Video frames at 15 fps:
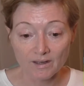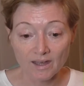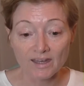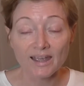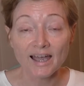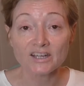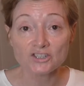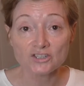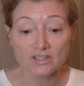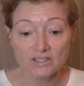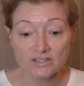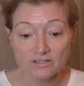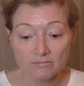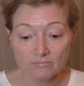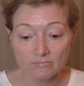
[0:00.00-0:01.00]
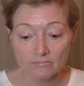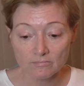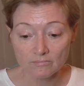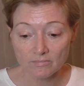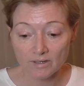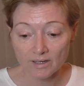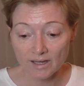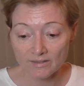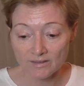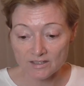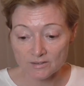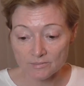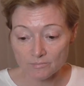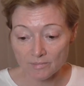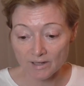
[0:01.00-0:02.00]
engage in
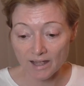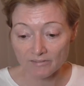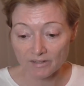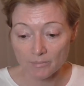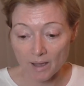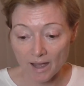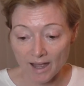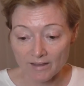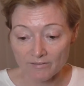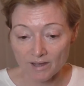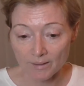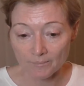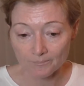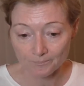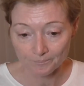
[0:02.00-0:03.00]
this lovely behaviour.